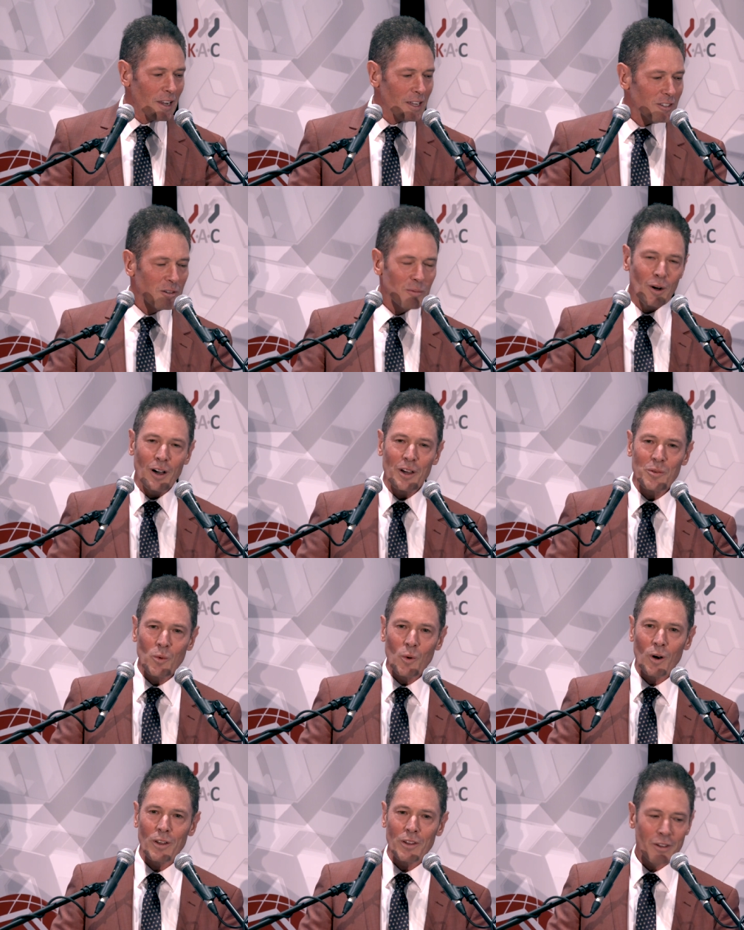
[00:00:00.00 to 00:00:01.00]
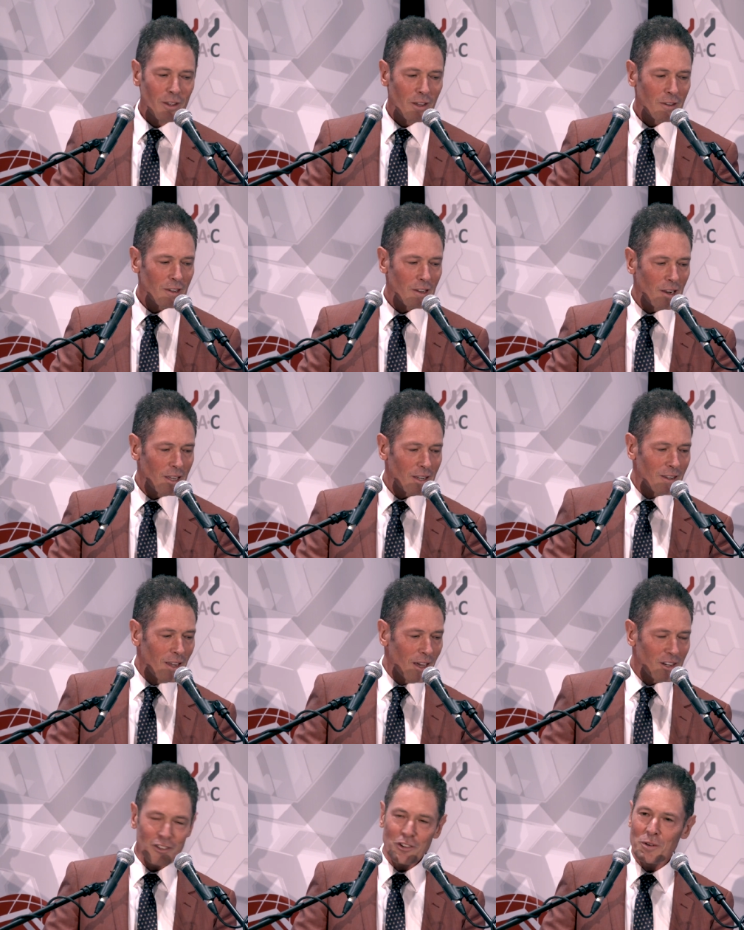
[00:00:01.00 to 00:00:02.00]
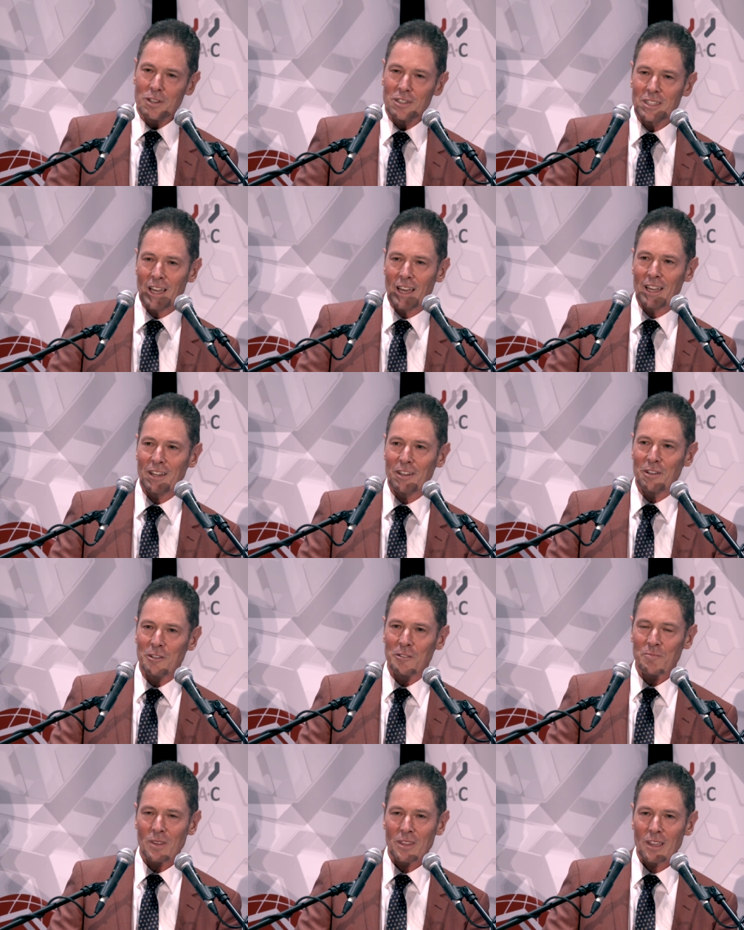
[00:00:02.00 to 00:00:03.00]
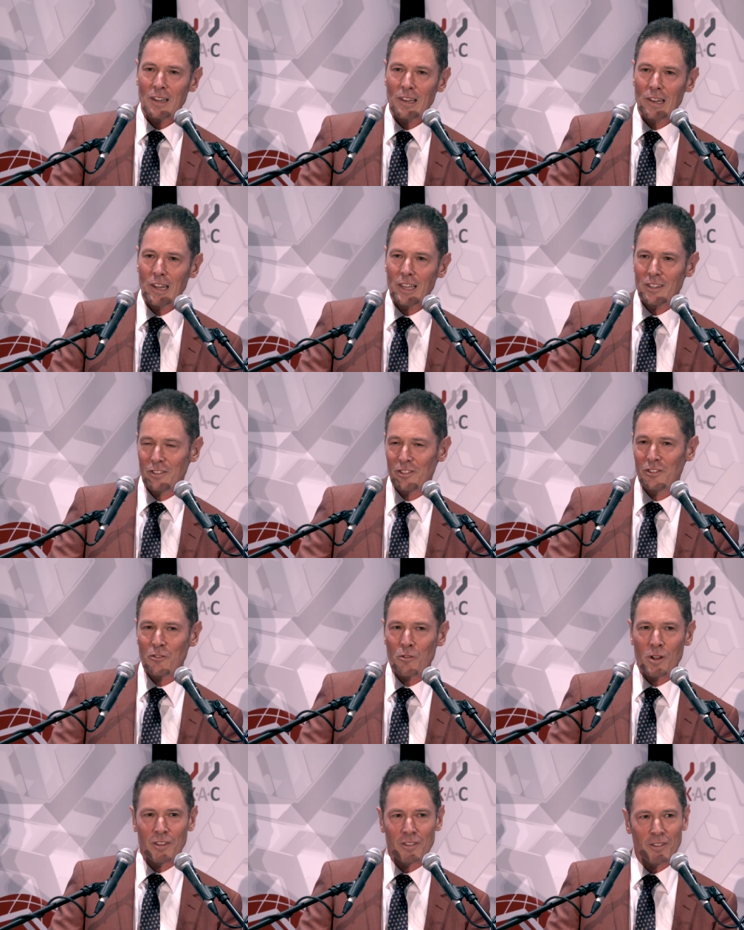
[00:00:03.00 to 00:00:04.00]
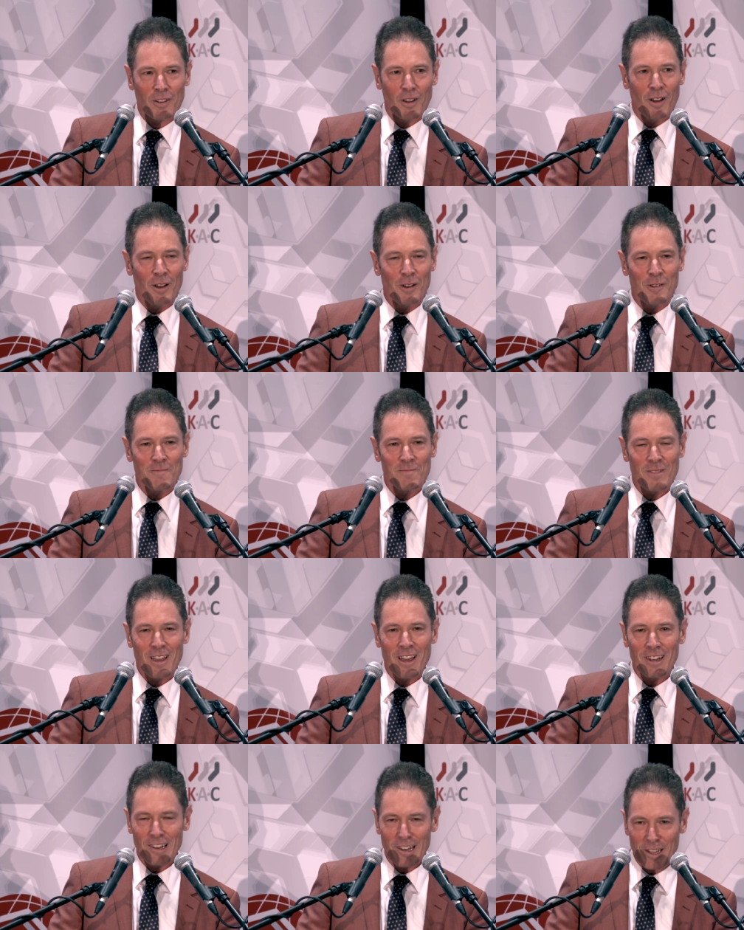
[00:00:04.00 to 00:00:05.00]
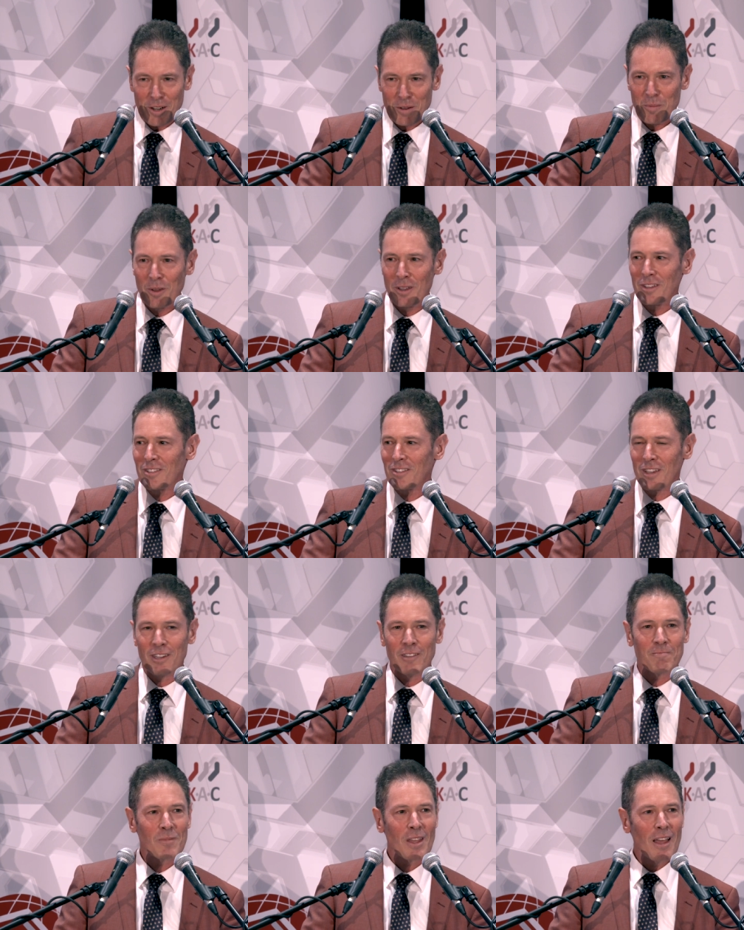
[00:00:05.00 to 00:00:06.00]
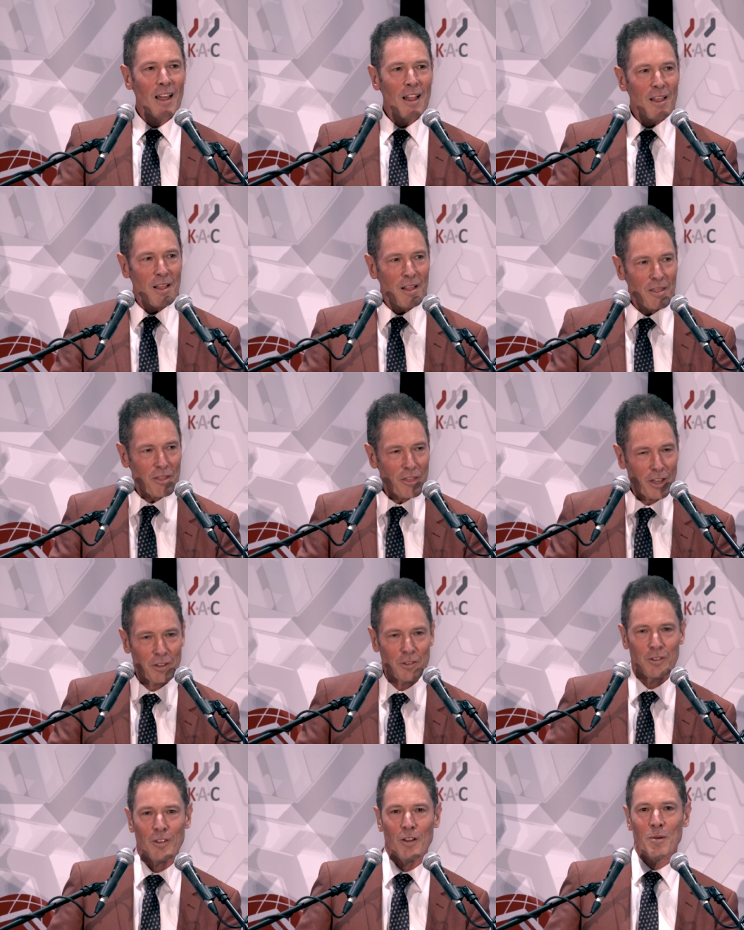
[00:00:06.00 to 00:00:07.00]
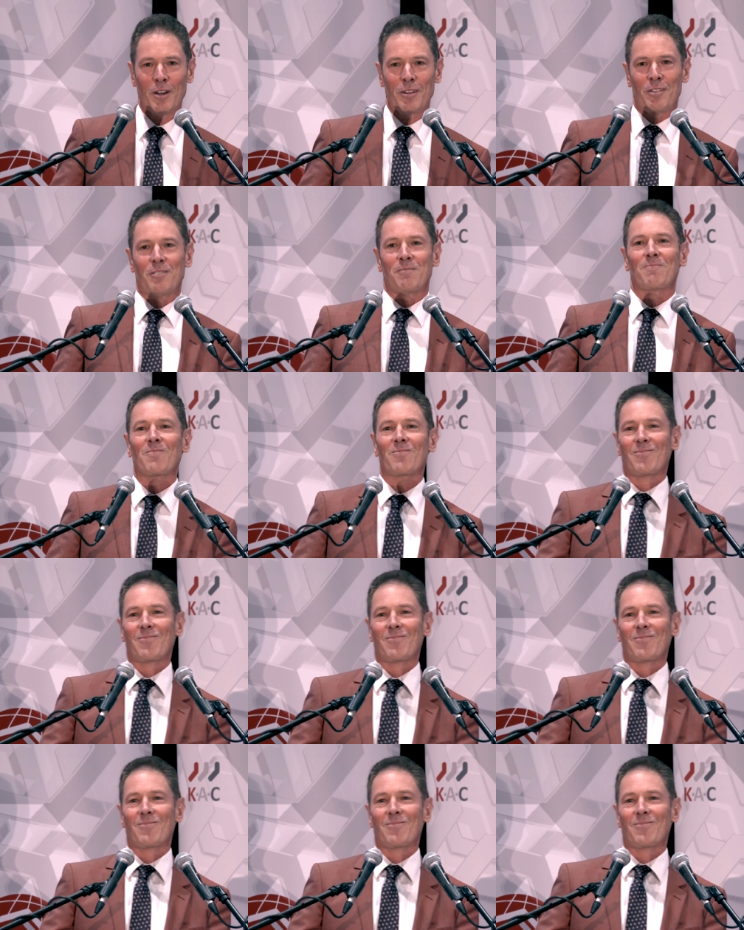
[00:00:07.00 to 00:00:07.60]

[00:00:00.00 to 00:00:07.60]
Let your mind wander, let nature entertain you, let stress go, and let peace in. Thank you so much.